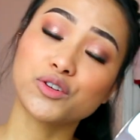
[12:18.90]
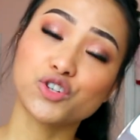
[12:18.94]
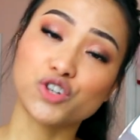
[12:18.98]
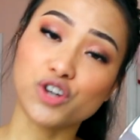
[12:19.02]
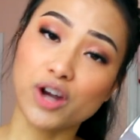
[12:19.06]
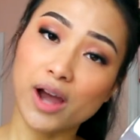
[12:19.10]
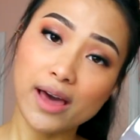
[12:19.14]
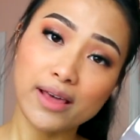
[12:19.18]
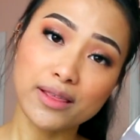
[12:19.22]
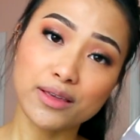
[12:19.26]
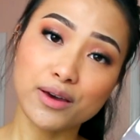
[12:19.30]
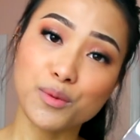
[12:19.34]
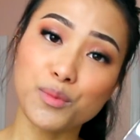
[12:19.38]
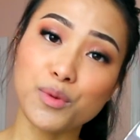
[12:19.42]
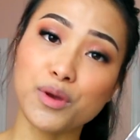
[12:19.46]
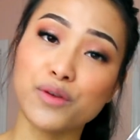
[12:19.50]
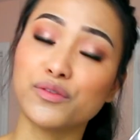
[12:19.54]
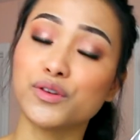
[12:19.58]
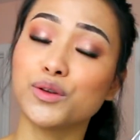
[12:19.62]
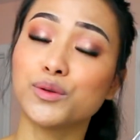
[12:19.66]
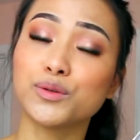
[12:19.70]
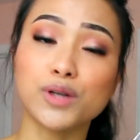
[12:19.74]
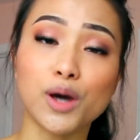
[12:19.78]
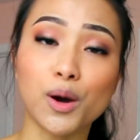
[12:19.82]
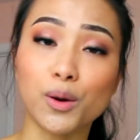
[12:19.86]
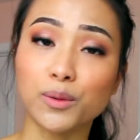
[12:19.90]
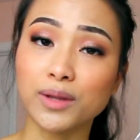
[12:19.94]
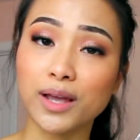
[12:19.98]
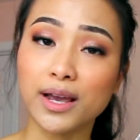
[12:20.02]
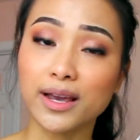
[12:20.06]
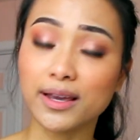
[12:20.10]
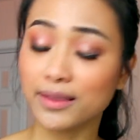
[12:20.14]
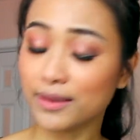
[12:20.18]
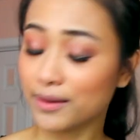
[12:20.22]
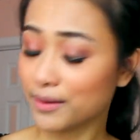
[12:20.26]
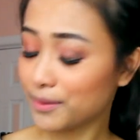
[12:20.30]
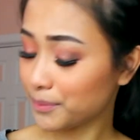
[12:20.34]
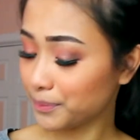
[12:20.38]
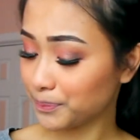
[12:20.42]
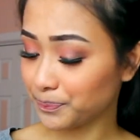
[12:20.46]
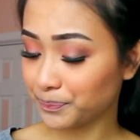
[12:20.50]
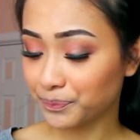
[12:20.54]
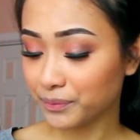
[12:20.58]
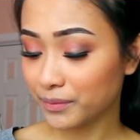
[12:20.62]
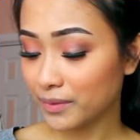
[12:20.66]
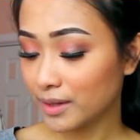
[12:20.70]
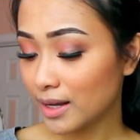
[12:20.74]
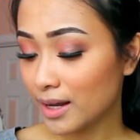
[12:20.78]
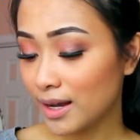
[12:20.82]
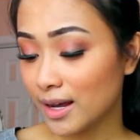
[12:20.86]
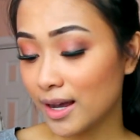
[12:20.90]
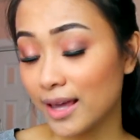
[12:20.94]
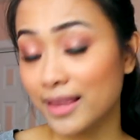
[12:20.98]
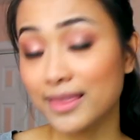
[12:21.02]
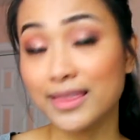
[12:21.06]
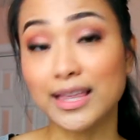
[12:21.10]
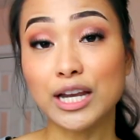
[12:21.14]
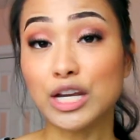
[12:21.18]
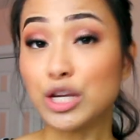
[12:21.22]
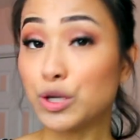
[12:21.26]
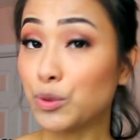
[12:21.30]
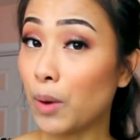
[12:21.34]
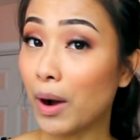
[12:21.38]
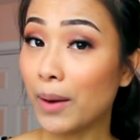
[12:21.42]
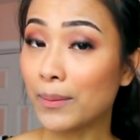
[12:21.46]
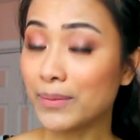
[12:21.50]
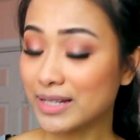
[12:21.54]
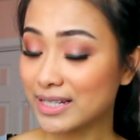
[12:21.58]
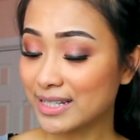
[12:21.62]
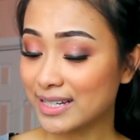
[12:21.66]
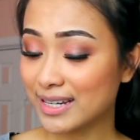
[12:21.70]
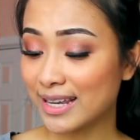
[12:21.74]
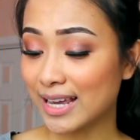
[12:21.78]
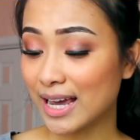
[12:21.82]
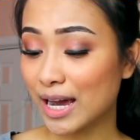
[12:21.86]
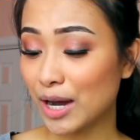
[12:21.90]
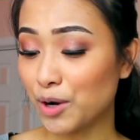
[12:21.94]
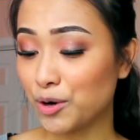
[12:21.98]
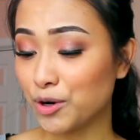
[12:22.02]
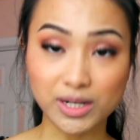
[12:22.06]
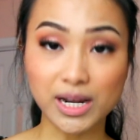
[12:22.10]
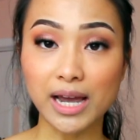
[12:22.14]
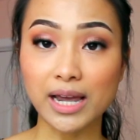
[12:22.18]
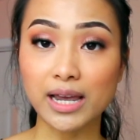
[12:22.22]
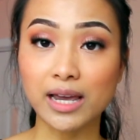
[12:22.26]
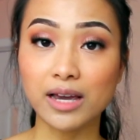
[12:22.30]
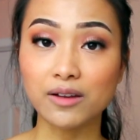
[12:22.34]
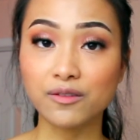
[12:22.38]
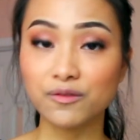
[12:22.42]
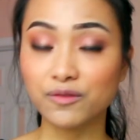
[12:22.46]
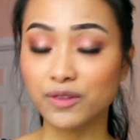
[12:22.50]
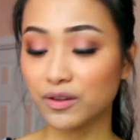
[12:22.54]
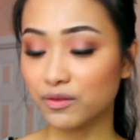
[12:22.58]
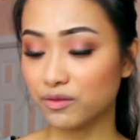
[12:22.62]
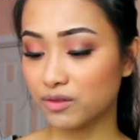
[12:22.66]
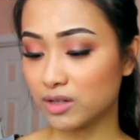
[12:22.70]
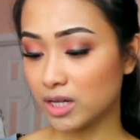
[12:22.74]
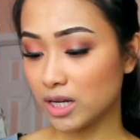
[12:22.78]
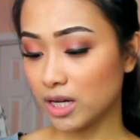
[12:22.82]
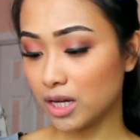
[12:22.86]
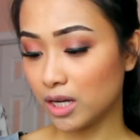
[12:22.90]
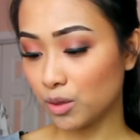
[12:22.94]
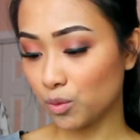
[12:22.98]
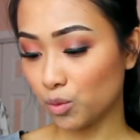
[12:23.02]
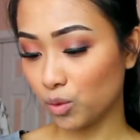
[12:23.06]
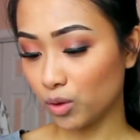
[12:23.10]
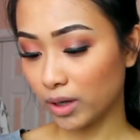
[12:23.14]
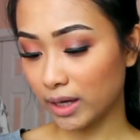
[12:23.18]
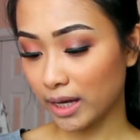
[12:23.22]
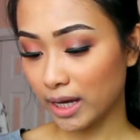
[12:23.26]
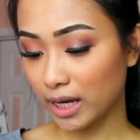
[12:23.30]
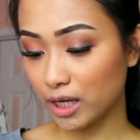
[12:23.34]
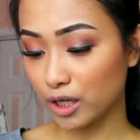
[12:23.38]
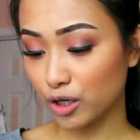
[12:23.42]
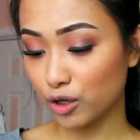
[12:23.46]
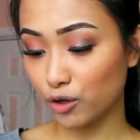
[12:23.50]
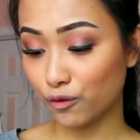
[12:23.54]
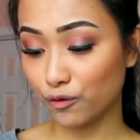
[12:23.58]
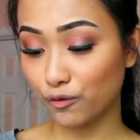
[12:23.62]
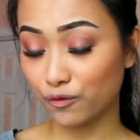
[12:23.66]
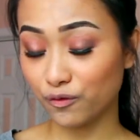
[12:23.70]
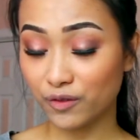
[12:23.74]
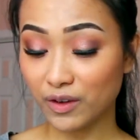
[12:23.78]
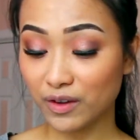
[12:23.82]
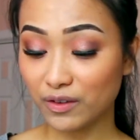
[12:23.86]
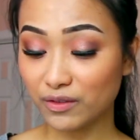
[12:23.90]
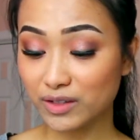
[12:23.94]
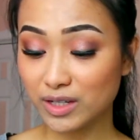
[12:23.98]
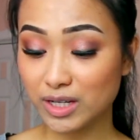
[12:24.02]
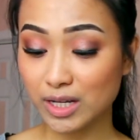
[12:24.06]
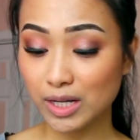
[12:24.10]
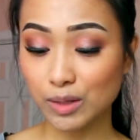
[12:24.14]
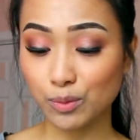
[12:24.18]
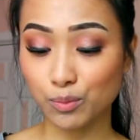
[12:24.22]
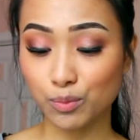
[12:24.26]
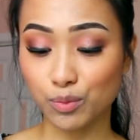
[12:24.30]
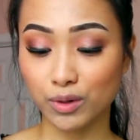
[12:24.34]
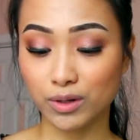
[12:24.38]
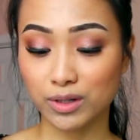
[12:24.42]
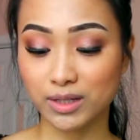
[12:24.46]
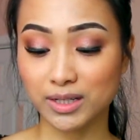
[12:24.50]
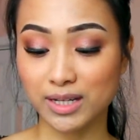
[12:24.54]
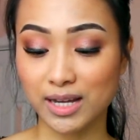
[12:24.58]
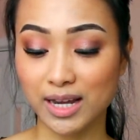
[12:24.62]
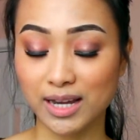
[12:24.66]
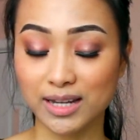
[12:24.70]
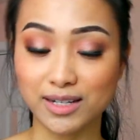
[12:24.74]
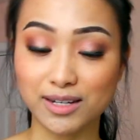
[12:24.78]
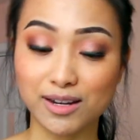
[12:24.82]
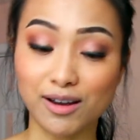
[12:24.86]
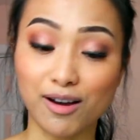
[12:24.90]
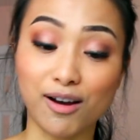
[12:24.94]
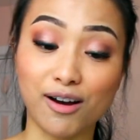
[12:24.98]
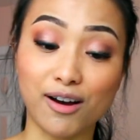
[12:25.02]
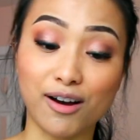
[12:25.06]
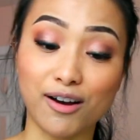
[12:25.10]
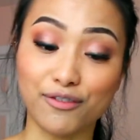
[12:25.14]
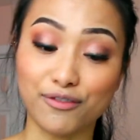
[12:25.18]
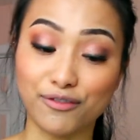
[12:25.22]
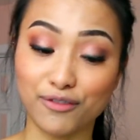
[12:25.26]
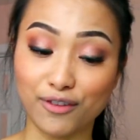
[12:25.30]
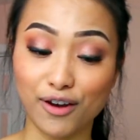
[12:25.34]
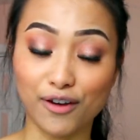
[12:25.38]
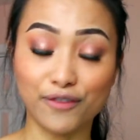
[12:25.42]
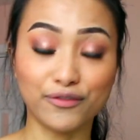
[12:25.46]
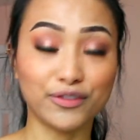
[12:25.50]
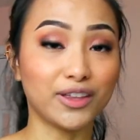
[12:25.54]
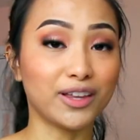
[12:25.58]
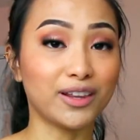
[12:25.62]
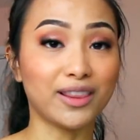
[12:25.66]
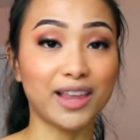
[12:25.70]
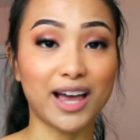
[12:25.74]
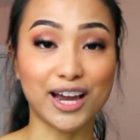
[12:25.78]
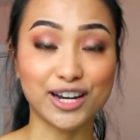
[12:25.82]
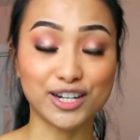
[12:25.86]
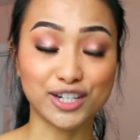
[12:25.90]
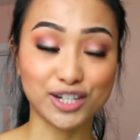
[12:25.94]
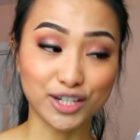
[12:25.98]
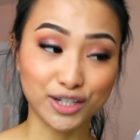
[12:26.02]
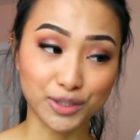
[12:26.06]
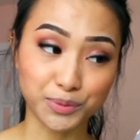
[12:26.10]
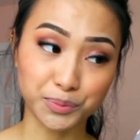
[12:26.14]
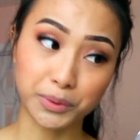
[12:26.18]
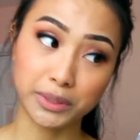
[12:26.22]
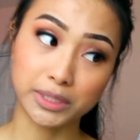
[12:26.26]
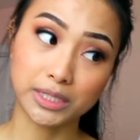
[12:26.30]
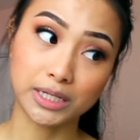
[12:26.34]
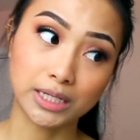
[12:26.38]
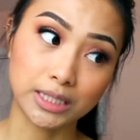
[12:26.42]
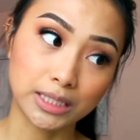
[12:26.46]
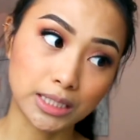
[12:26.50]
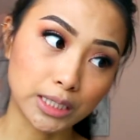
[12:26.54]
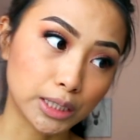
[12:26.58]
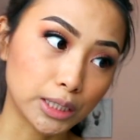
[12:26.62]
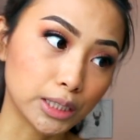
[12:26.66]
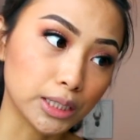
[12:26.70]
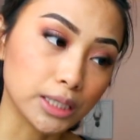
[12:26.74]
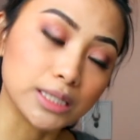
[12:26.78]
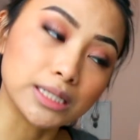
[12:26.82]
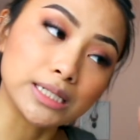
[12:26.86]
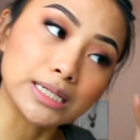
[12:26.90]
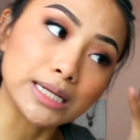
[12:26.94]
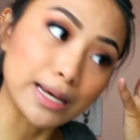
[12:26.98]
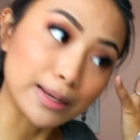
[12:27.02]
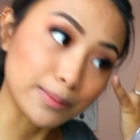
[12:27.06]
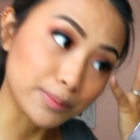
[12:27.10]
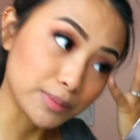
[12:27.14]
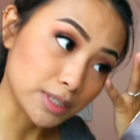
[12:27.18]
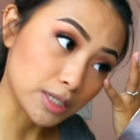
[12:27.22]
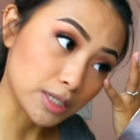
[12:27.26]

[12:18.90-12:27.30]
and try them. If you don't like them, then you are missing out. Dian fifteen will get you fifteen percent off of the lashes, which is a good damn